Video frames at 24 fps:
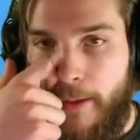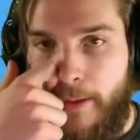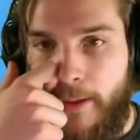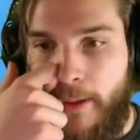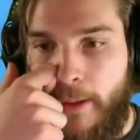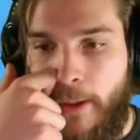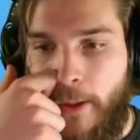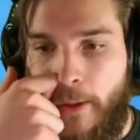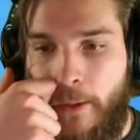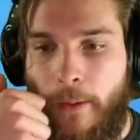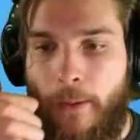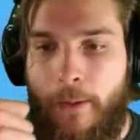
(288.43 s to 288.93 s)

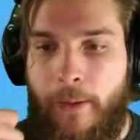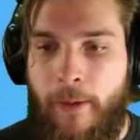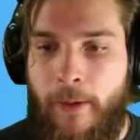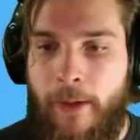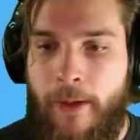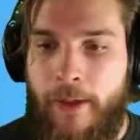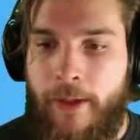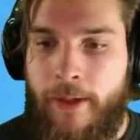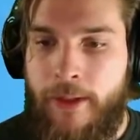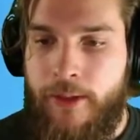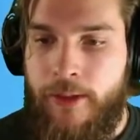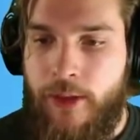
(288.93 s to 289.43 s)
So
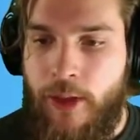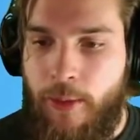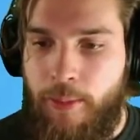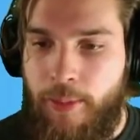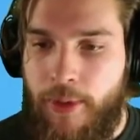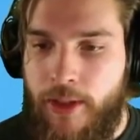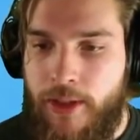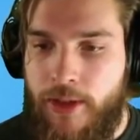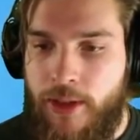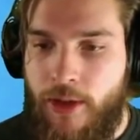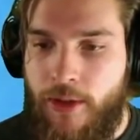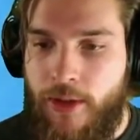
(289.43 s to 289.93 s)
no,
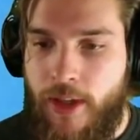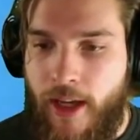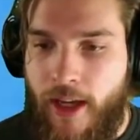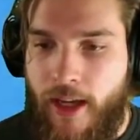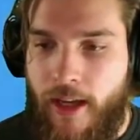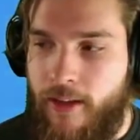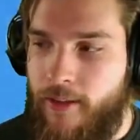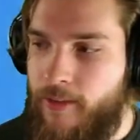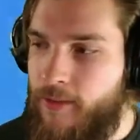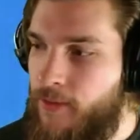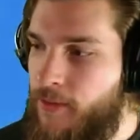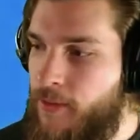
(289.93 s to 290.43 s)
please know
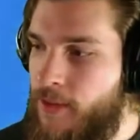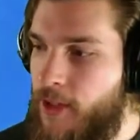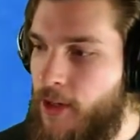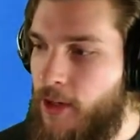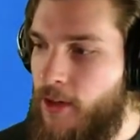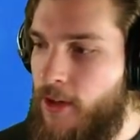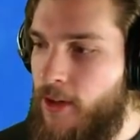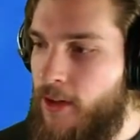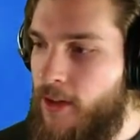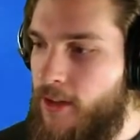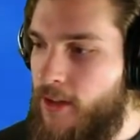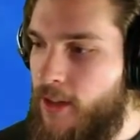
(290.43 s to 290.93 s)
that
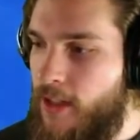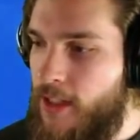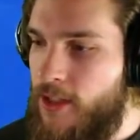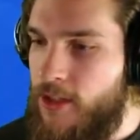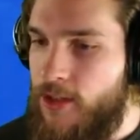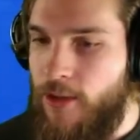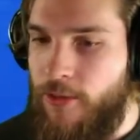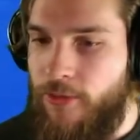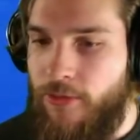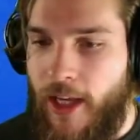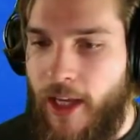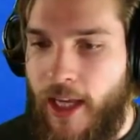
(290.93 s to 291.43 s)
there
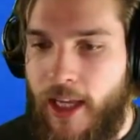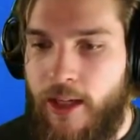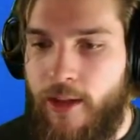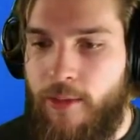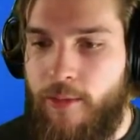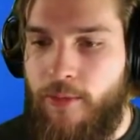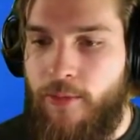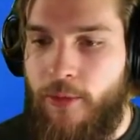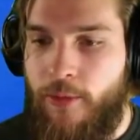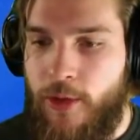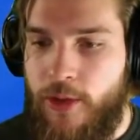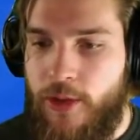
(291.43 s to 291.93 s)
is a
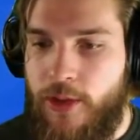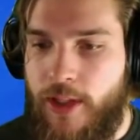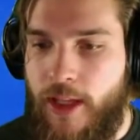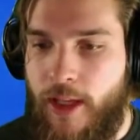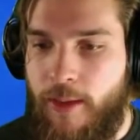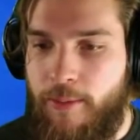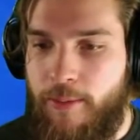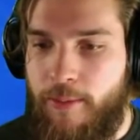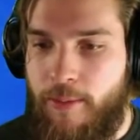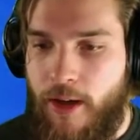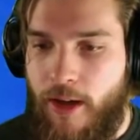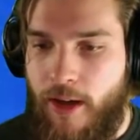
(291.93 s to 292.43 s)
phantom
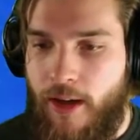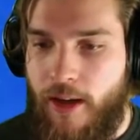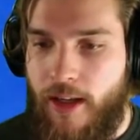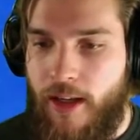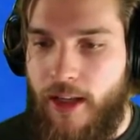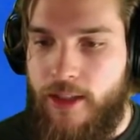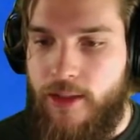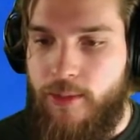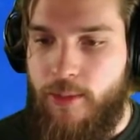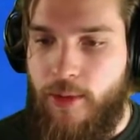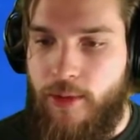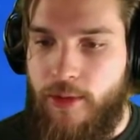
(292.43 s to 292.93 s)
footstep bug,
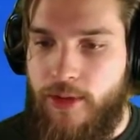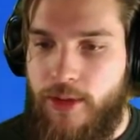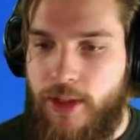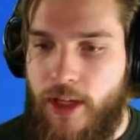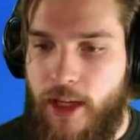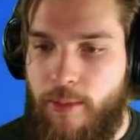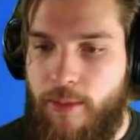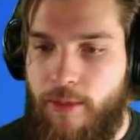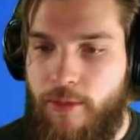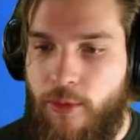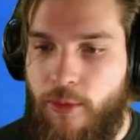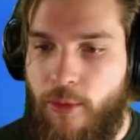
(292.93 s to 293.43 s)
as we were
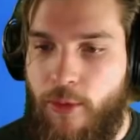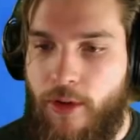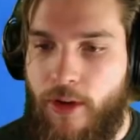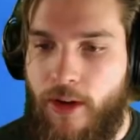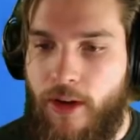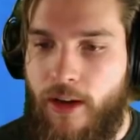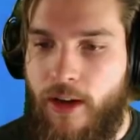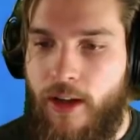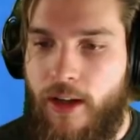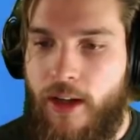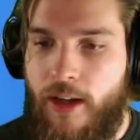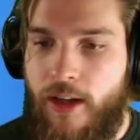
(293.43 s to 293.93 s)
saying
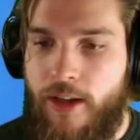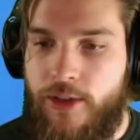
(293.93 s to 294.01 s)
before.